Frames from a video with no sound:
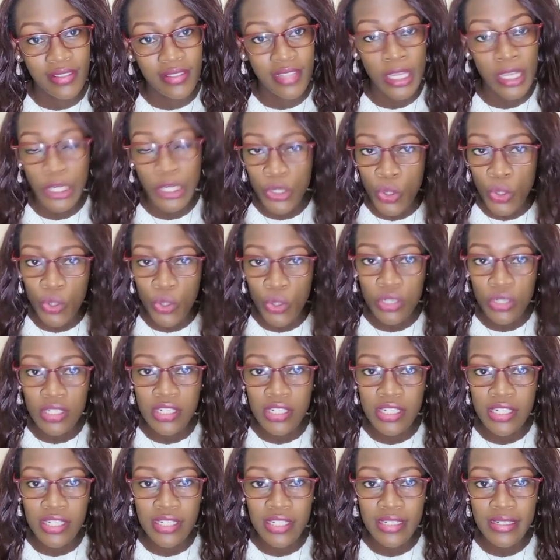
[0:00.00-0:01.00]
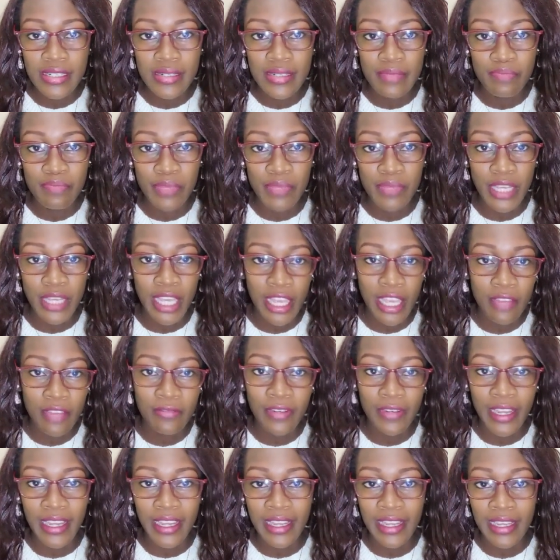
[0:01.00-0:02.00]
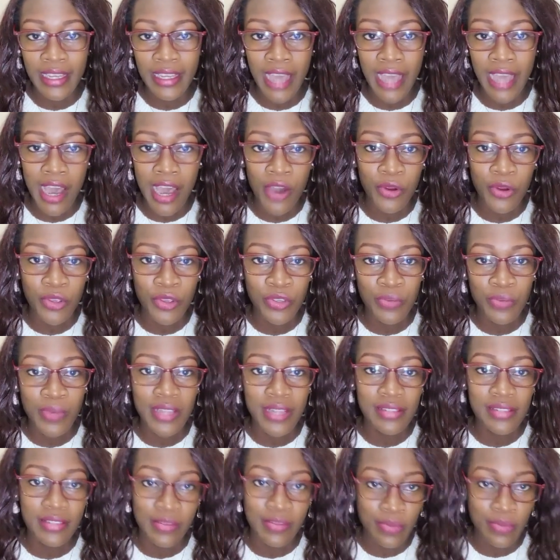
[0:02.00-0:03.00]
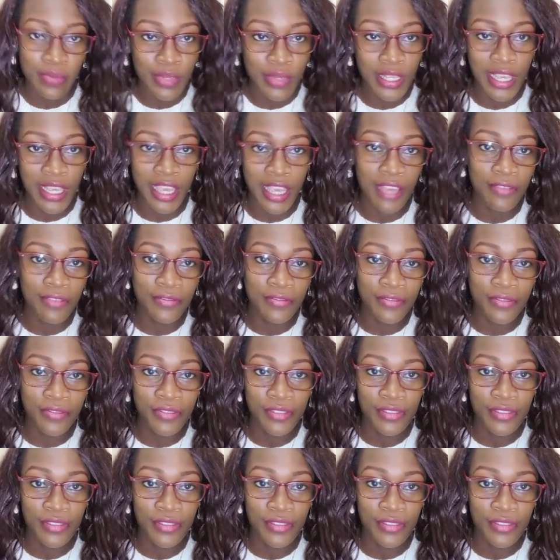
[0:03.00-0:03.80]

They don't behave like how humans behave.